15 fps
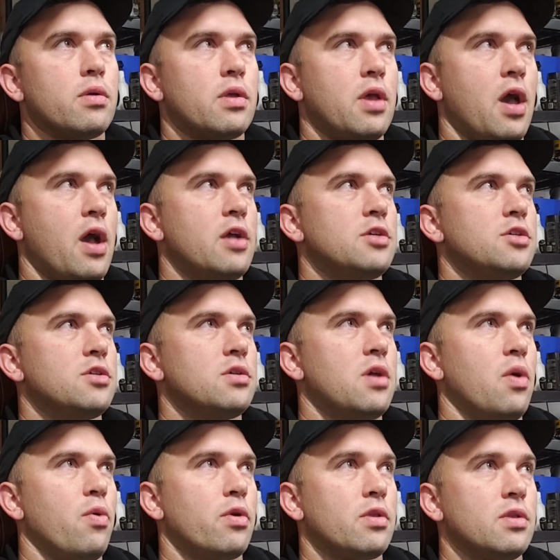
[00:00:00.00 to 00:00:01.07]

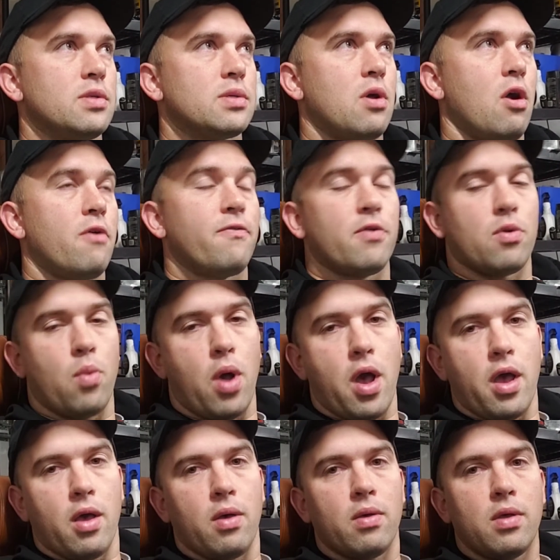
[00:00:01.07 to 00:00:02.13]
a
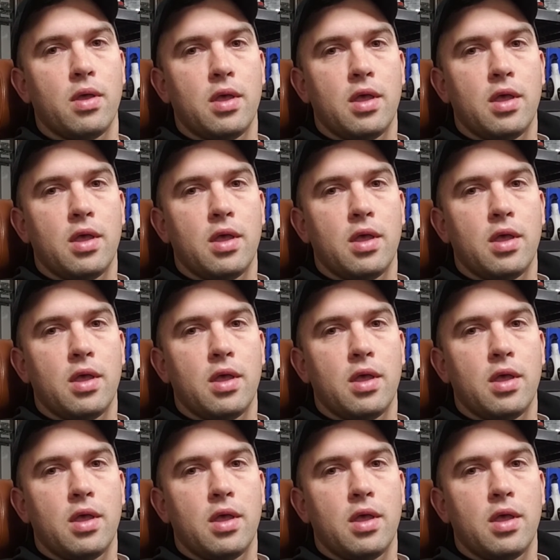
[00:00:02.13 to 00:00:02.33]
while,